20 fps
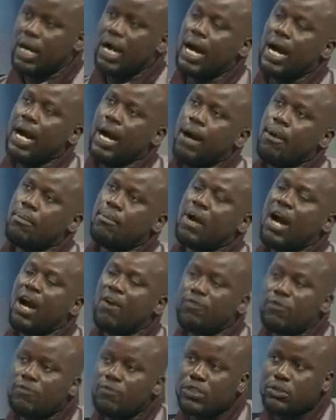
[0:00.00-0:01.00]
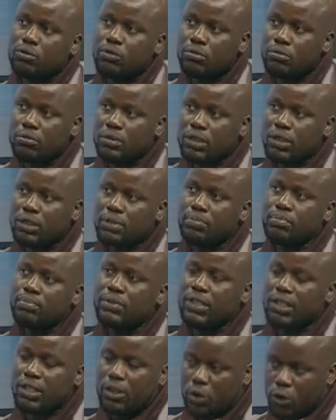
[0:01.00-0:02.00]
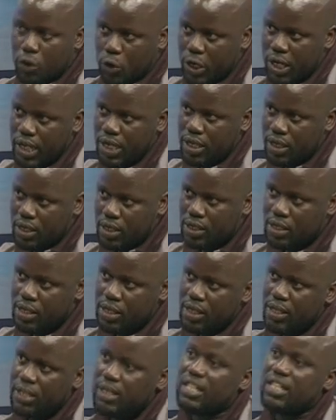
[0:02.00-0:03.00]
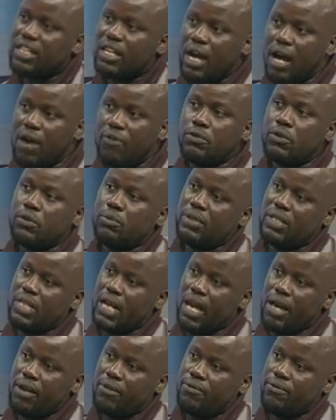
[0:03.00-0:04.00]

Half of it will be pre-recorded. The other half will be live.